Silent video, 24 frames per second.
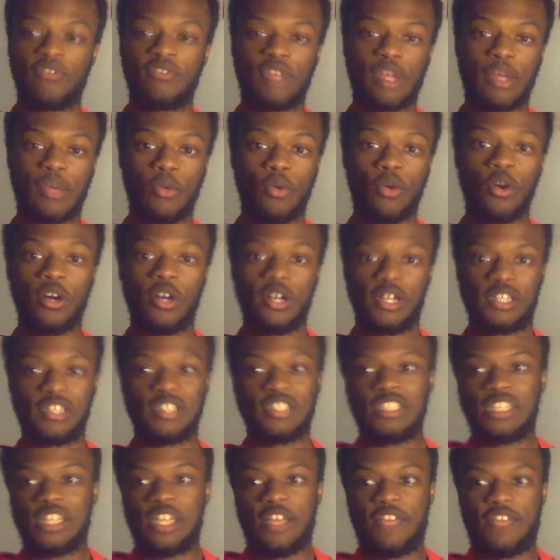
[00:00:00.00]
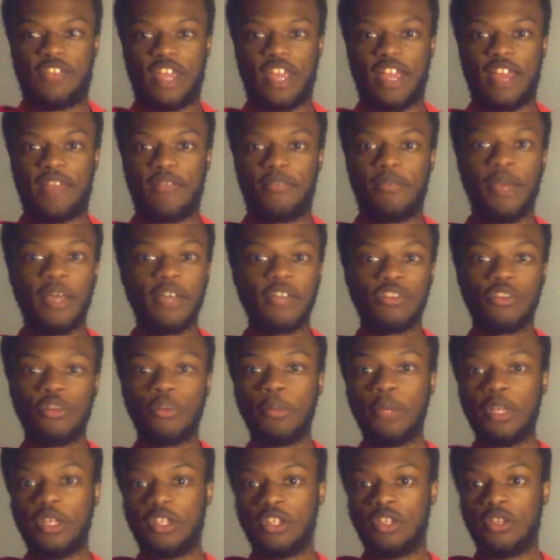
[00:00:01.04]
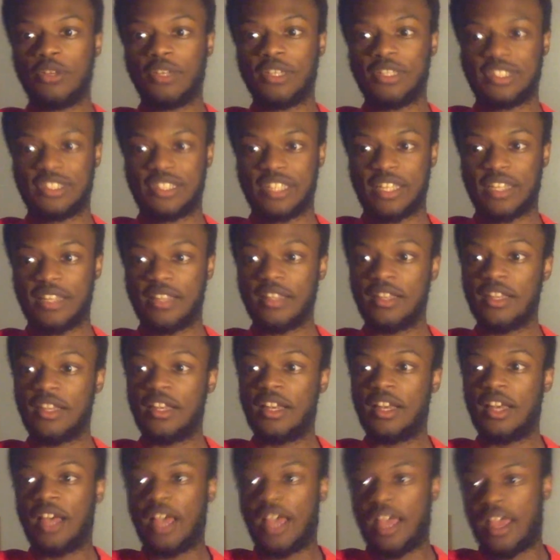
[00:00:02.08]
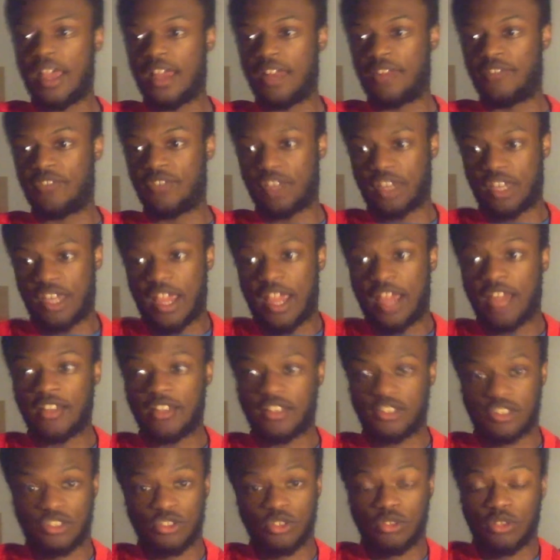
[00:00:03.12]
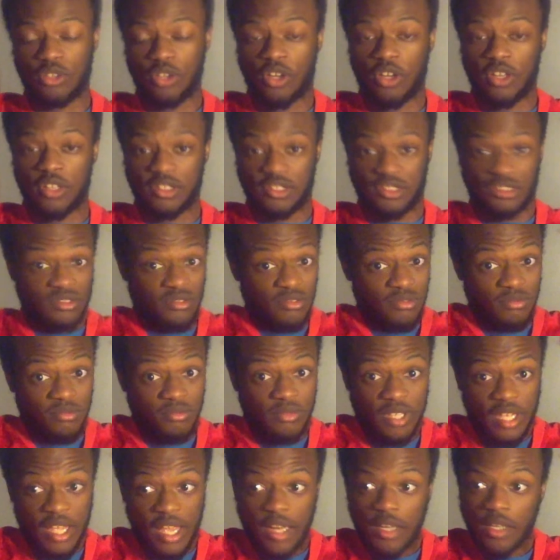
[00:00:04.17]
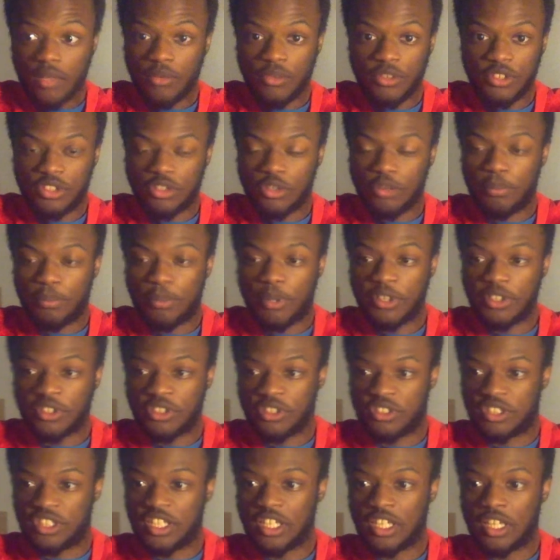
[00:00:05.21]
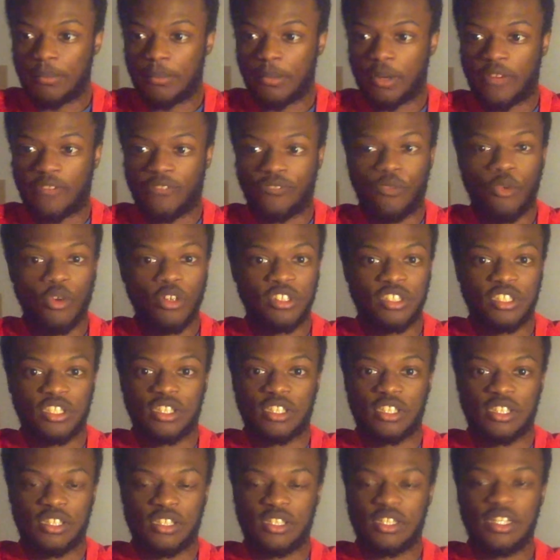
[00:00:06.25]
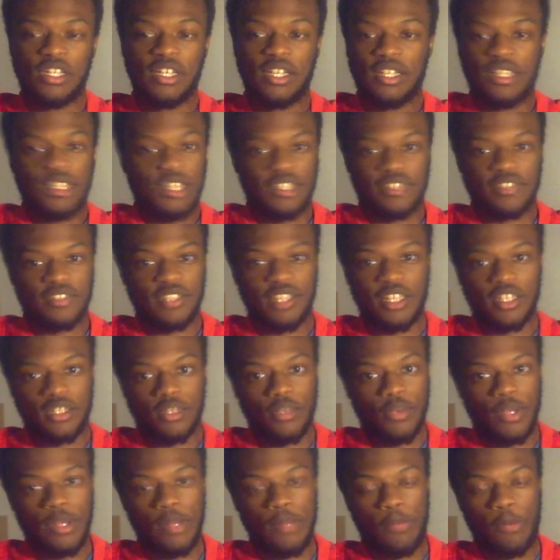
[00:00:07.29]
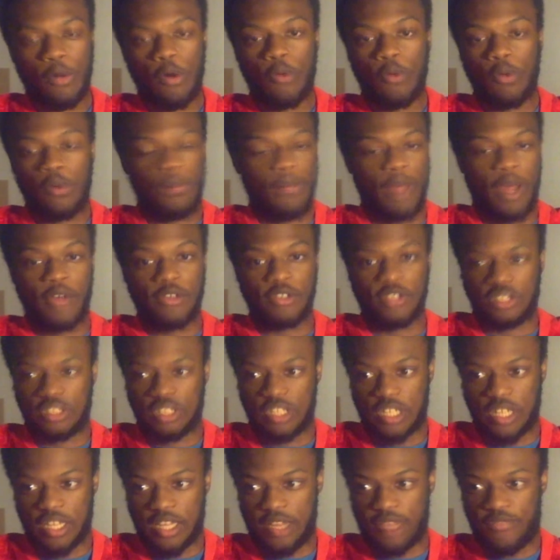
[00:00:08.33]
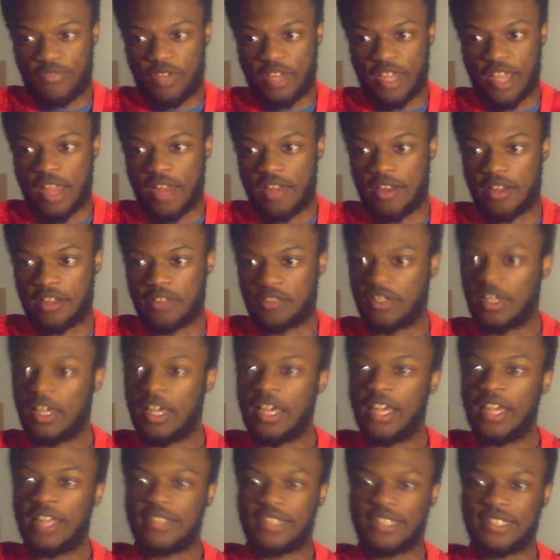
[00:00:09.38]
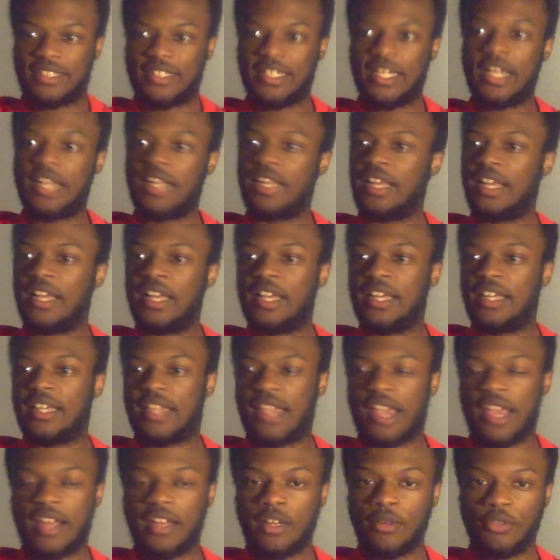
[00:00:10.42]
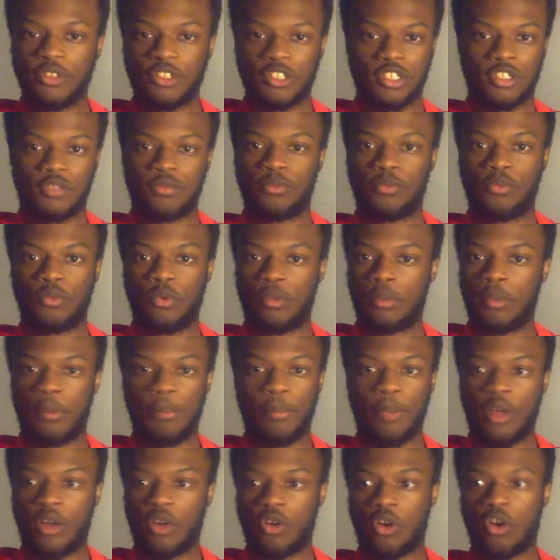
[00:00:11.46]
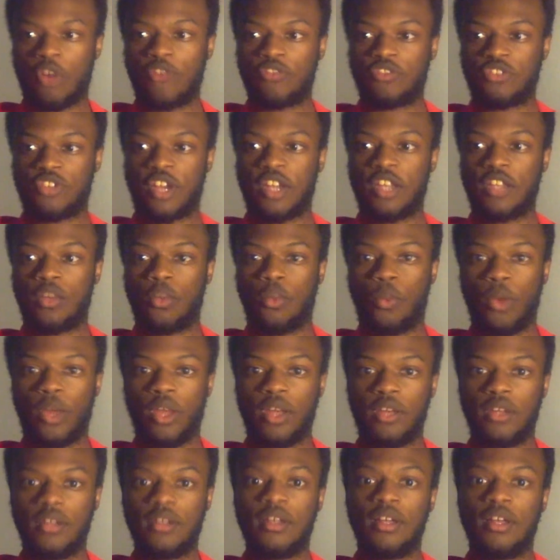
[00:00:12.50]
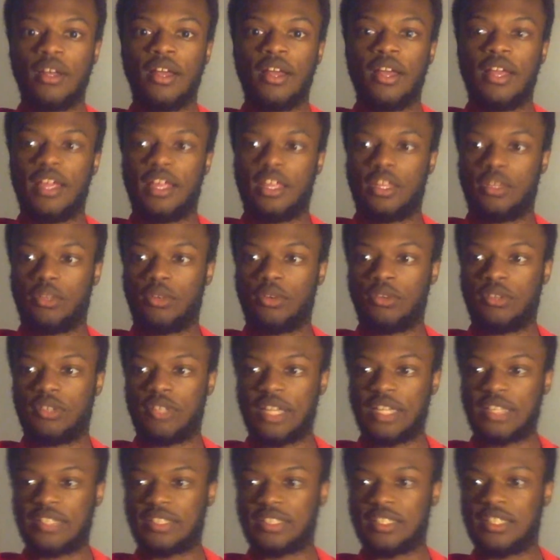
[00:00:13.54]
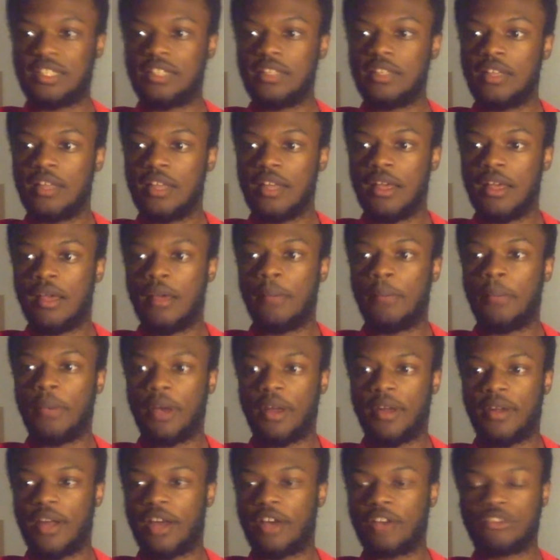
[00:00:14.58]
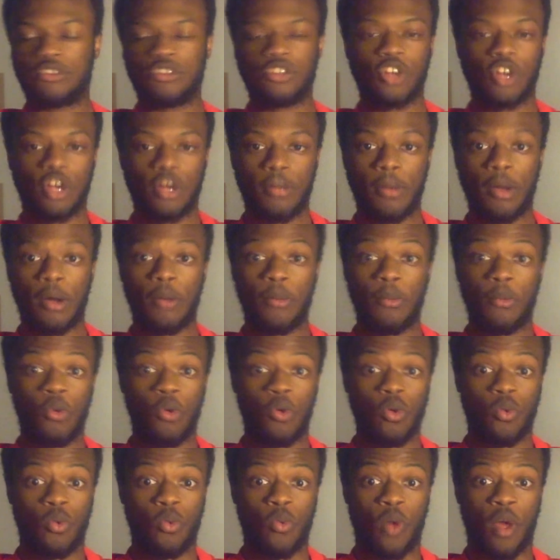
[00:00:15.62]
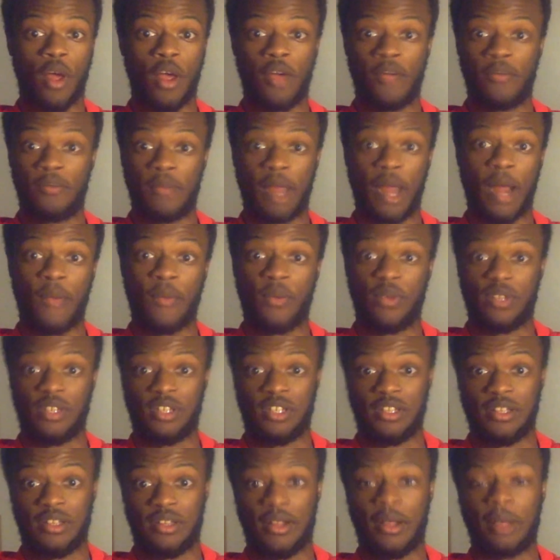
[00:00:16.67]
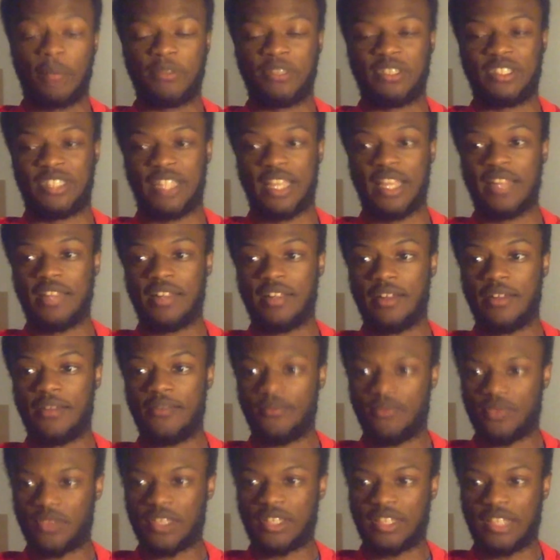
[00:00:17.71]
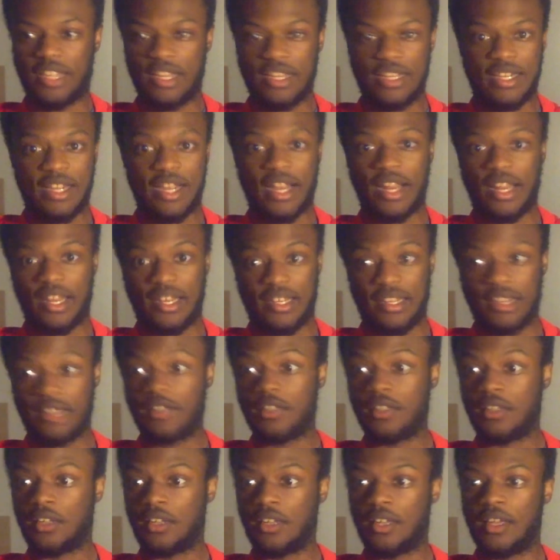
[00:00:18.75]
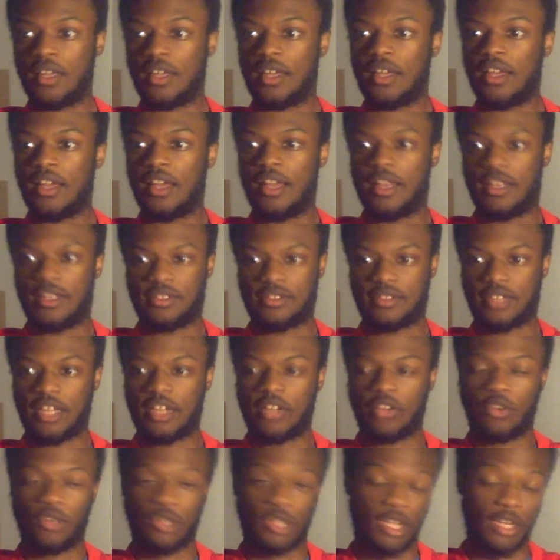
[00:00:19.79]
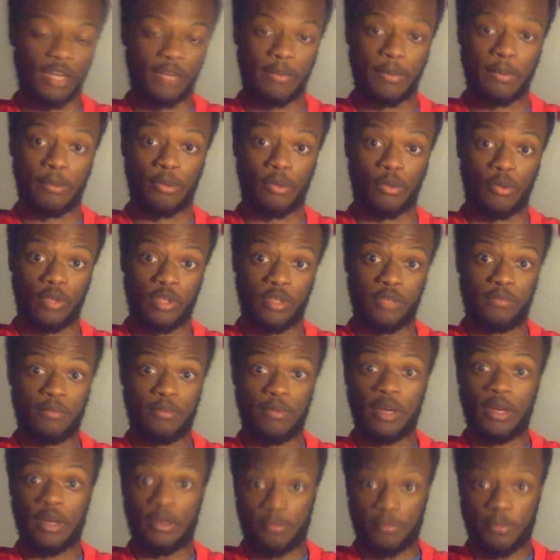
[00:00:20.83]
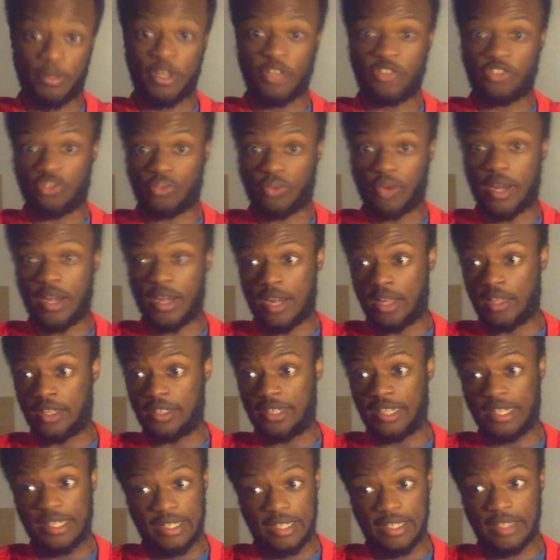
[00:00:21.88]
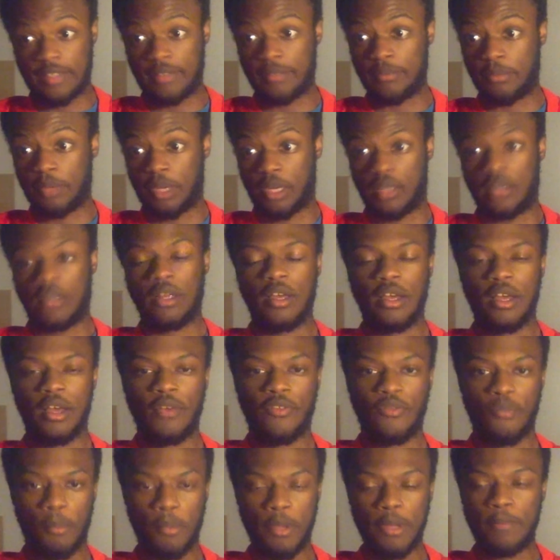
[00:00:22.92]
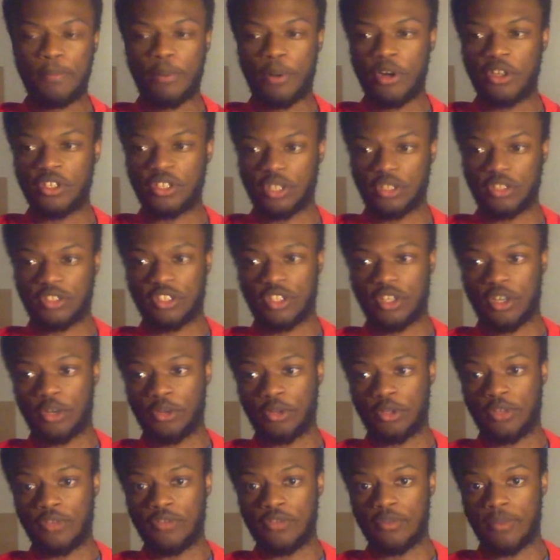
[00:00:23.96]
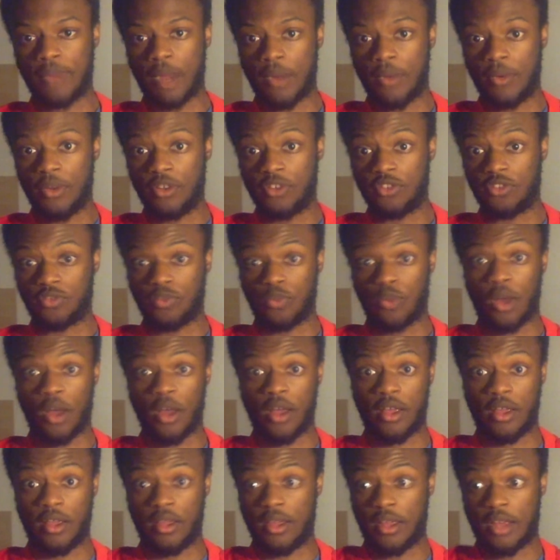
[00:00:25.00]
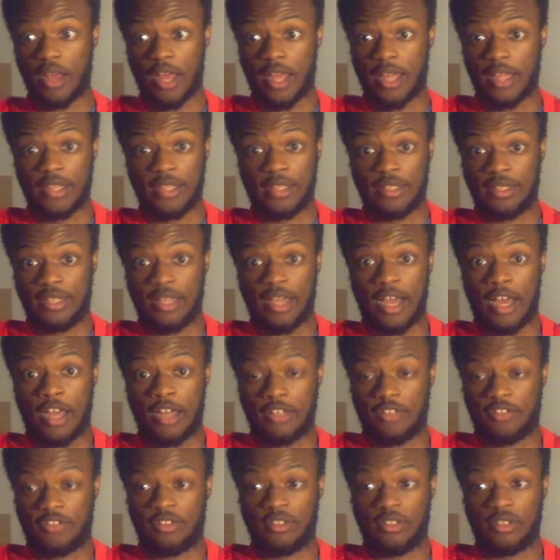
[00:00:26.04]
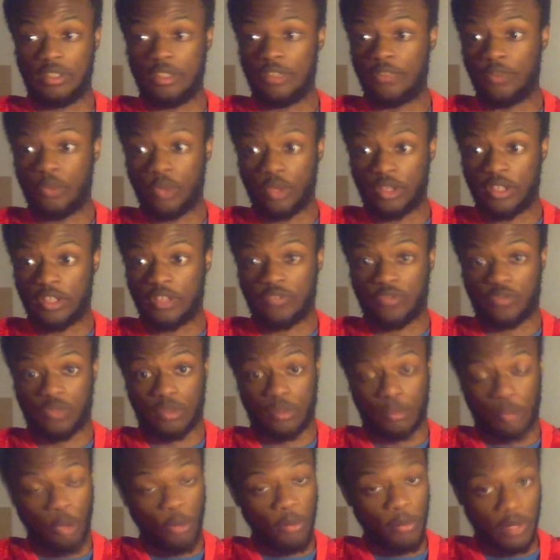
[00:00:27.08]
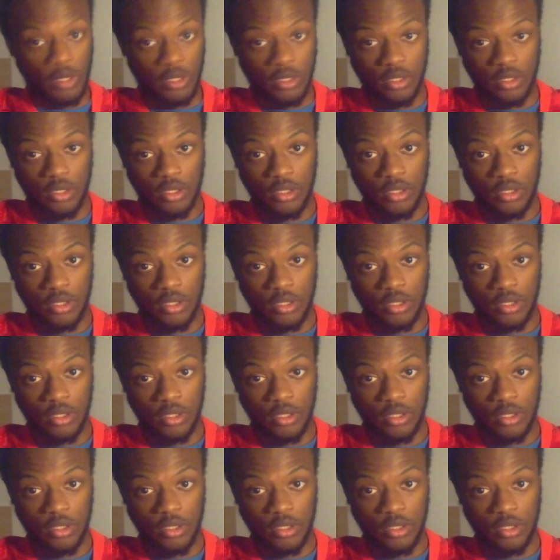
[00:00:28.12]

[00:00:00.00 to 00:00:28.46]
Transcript: if they won, if Mexico beat the USA and if Canada still lost, Canada would still punch their ticket. But unfortunately, that's not the way the ball would bounce tonight for Canada. As I said, Canada would have been better off trying to win in their own destiny. But I'll talk about more why I'm not really upset that they kind of didn't, as I know a lot of people are really pissed right now that they didn't. But me personally, I'll give you my reasons why I can honestly live with this for the moment.